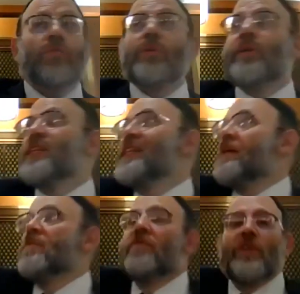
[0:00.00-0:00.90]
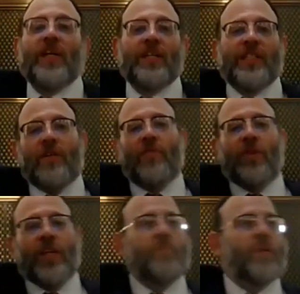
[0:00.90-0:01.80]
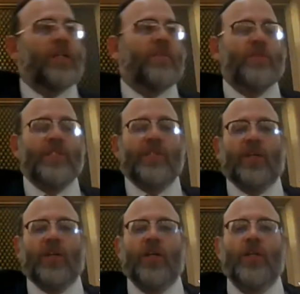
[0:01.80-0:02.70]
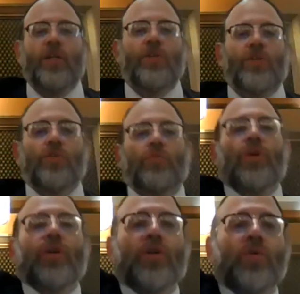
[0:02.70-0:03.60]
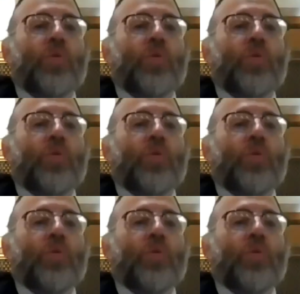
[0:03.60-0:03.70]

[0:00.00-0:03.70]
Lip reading: You need 7 feet and 7 feet in the middle of the sukkah to run